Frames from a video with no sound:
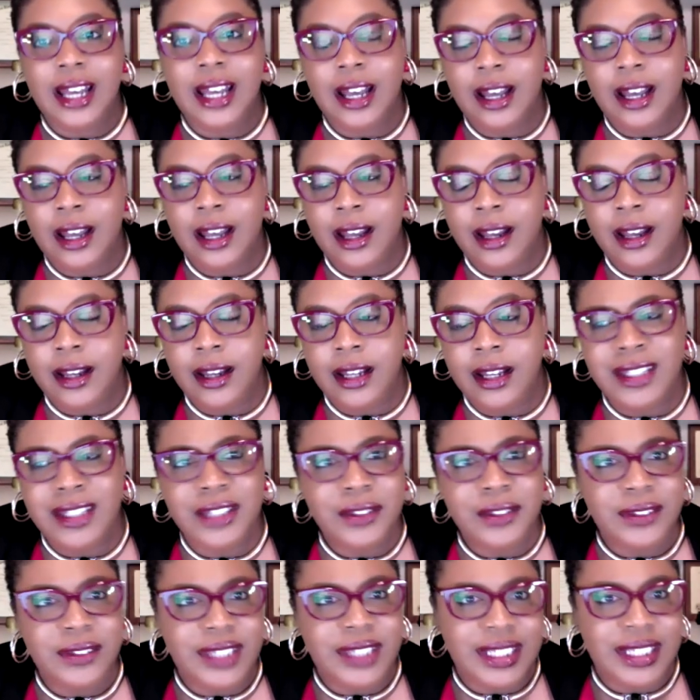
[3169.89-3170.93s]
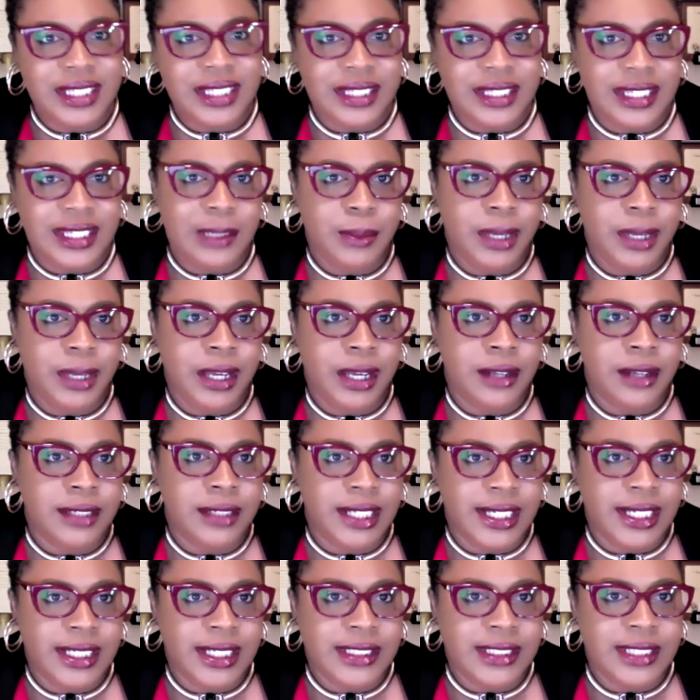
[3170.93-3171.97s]
Another thing to think
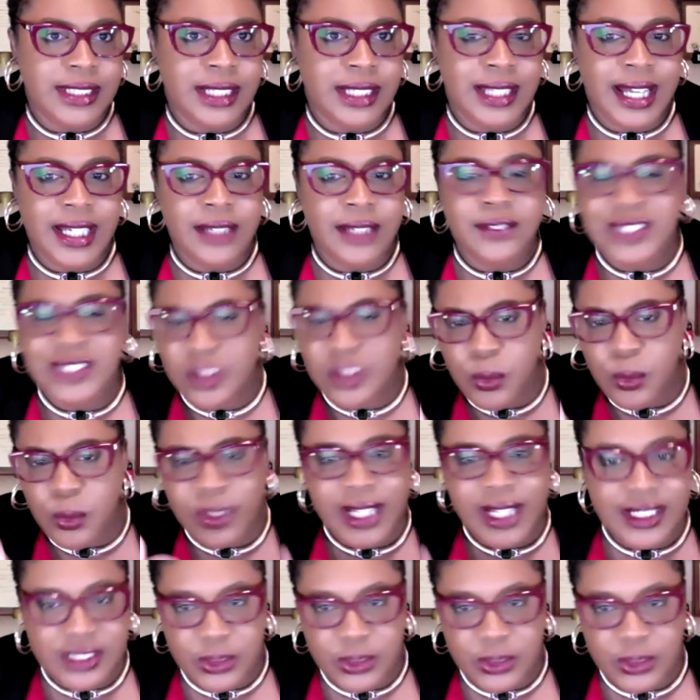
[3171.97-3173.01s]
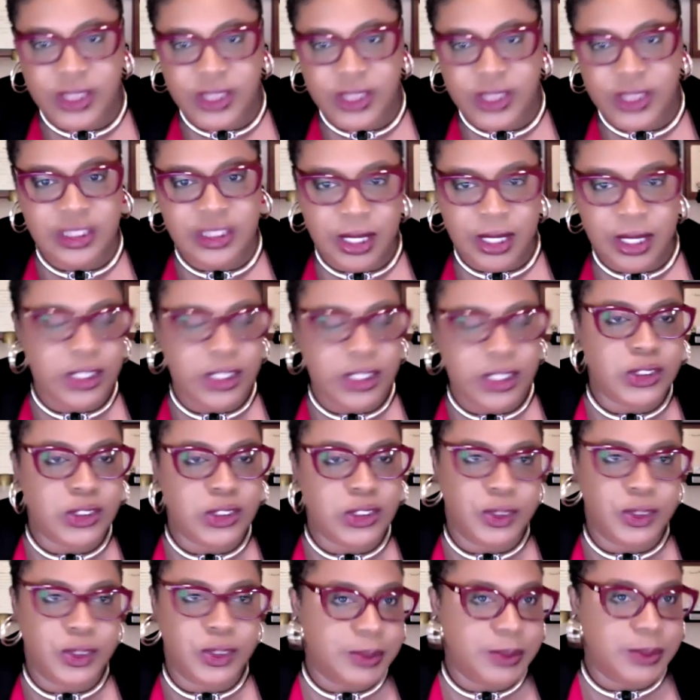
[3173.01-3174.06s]
about is someone asked the question about
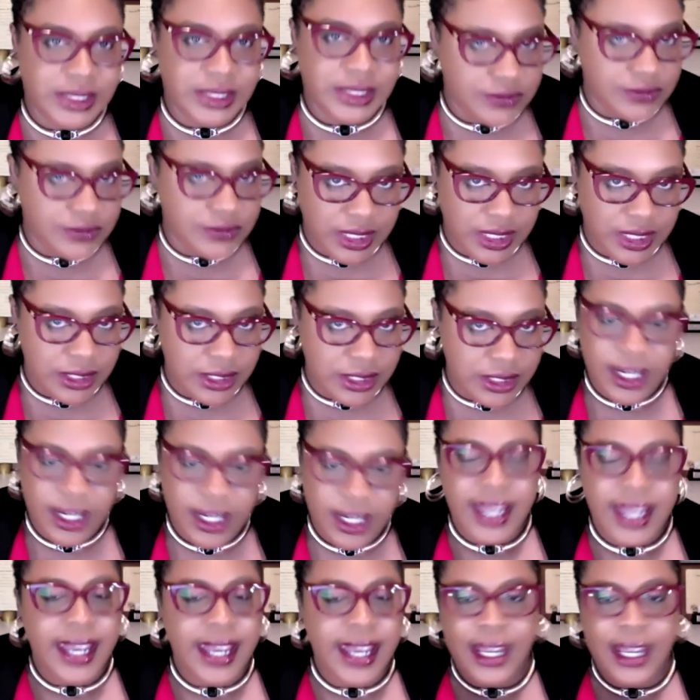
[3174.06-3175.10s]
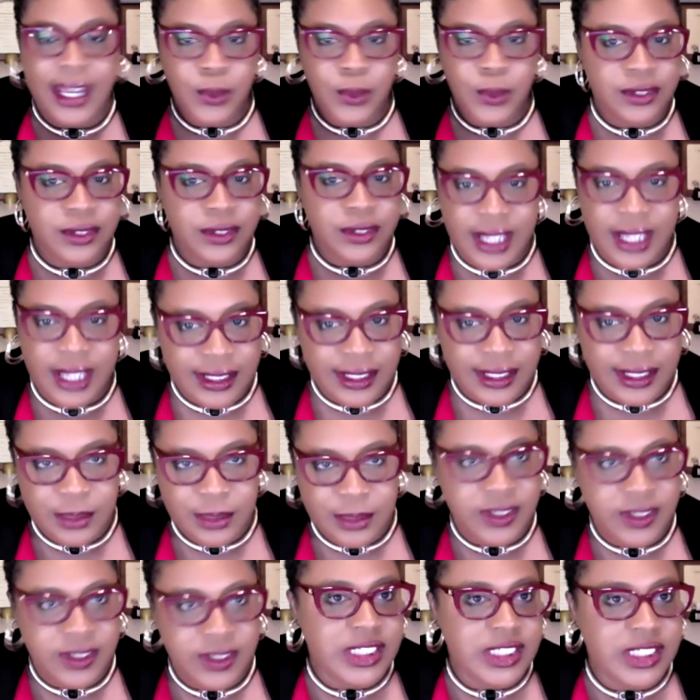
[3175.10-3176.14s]
cultural responsive care and whether or not some of
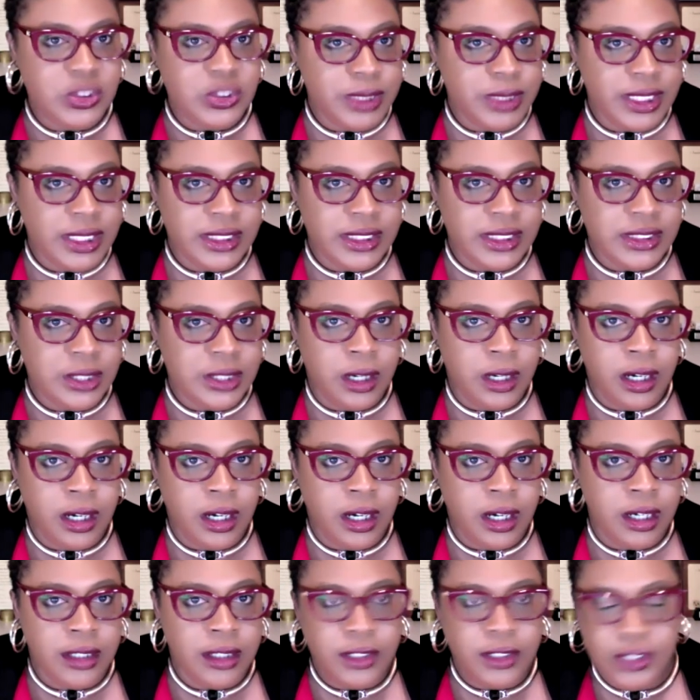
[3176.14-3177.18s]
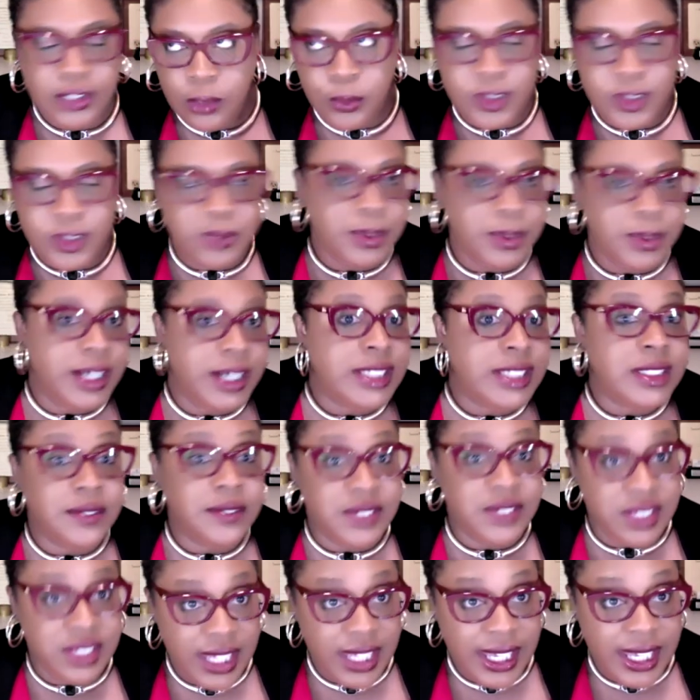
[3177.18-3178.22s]
these instruments are,
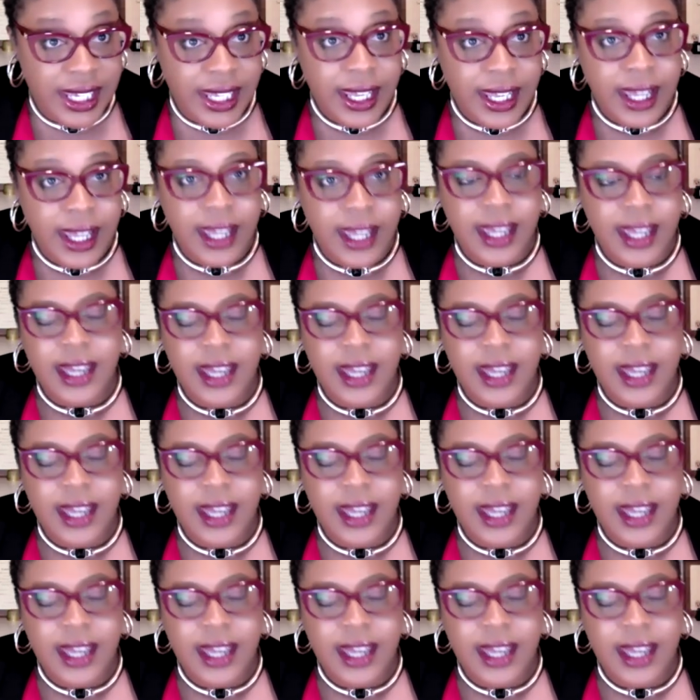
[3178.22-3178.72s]
responsive to that.